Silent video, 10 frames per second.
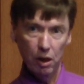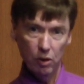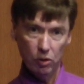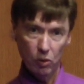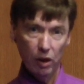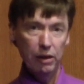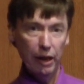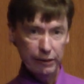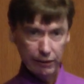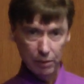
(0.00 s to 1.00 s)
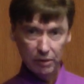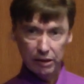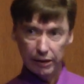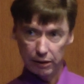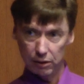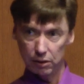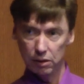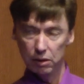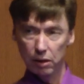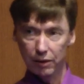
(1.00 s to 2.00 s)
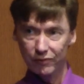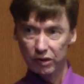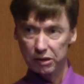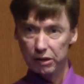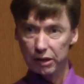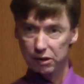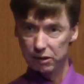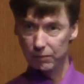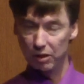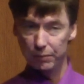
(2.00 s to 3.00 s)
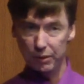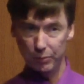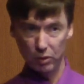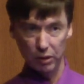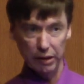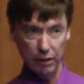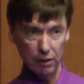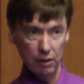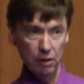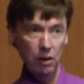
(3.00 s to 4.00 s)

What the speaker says: although I like coming here and visiting some of the people here,